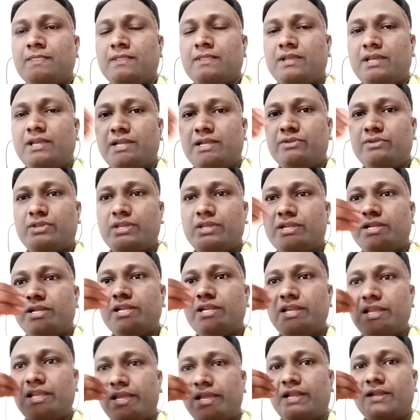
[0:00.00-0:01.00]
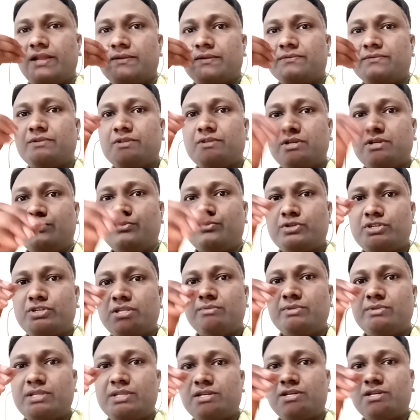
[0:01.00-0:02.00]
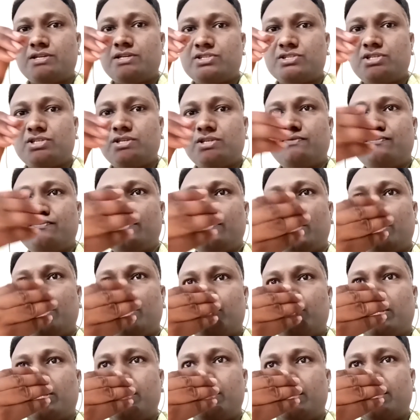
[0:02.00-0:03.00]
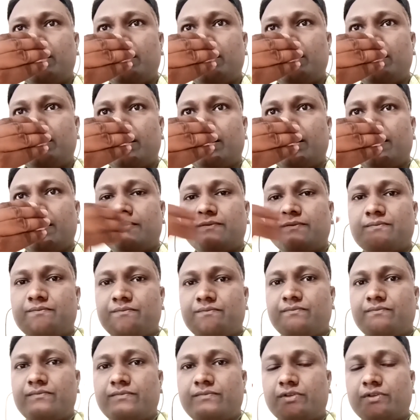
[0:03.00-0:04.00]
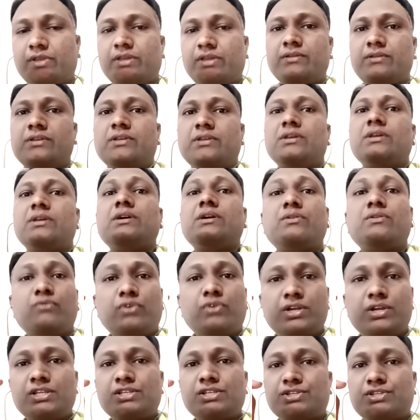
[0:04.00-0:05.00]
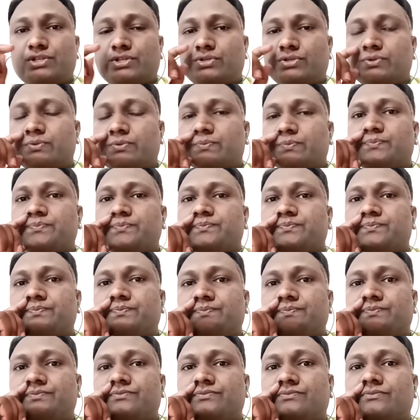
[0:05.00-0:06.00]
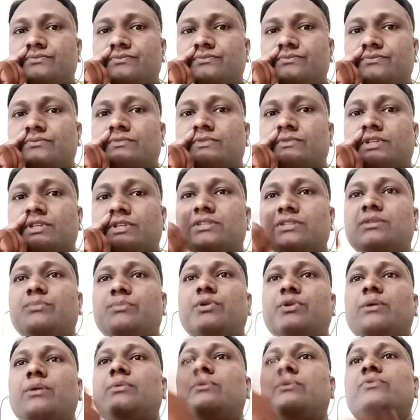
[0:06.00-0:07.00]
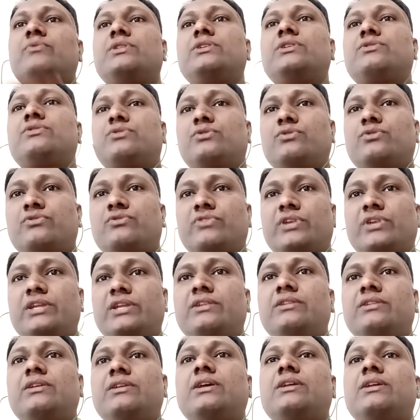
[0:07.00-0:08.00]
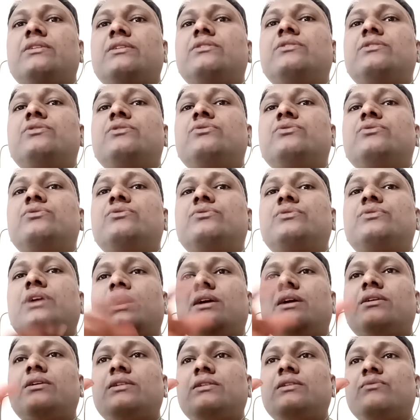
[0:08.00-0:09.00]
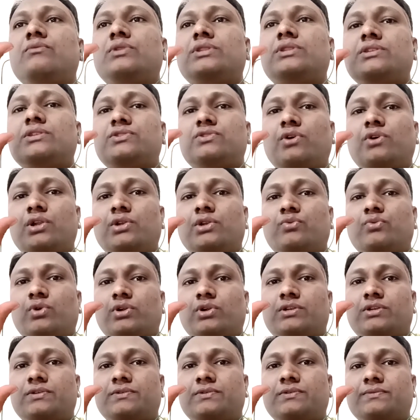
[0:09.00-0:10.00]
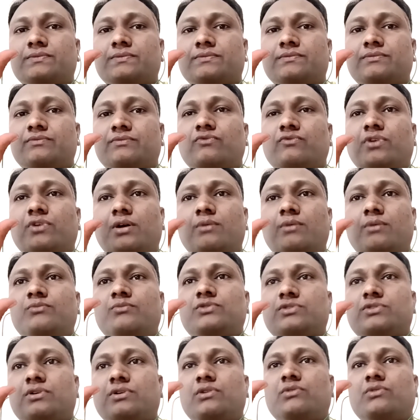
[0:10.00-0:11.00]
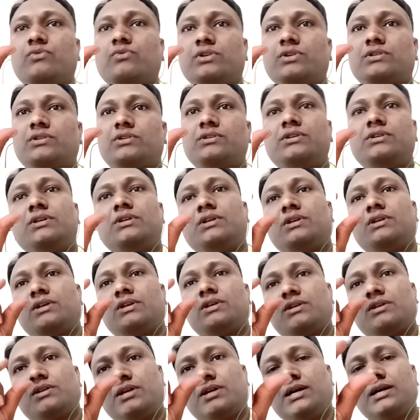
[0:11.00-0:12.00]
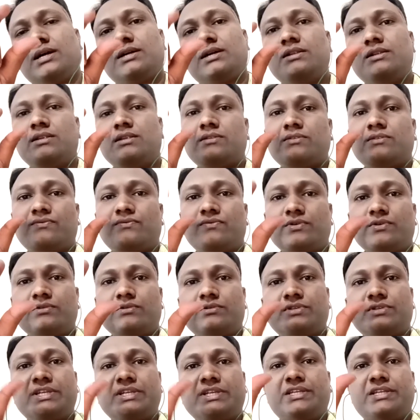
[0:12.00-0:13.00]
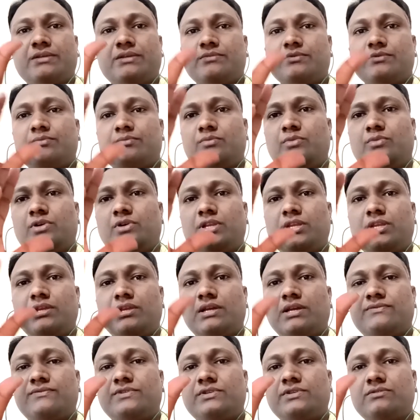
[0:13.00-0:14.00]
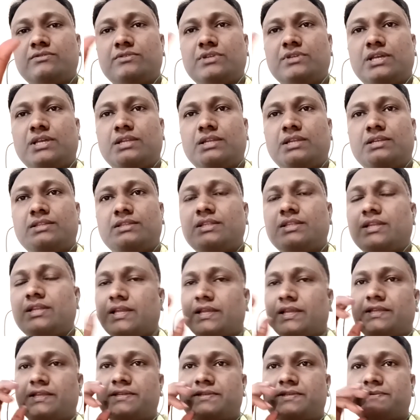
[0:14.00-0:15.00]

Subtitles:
and you can inhale. You can put them in the kerchief and you can inhale. Okay, what else do you do? The problem with the throat, right? And you gargle with the salt water, warm salt water. Gargle for 3 times: morning, afternoon, and in the night,